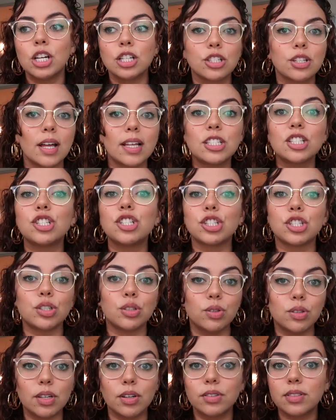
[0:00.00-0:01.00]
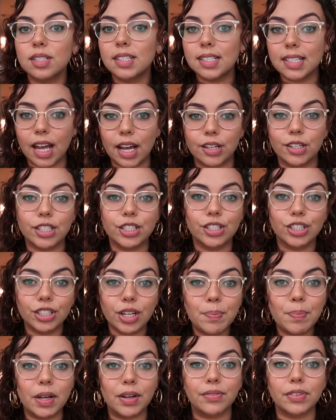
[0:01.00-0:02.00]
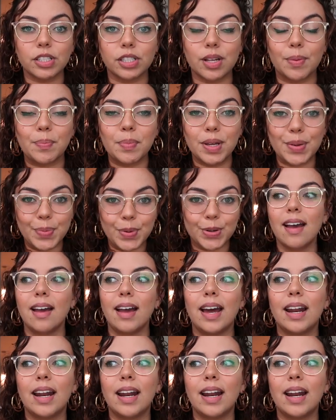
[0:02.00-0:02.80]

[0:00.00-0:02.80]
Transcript: So that's just standard shipping for some people.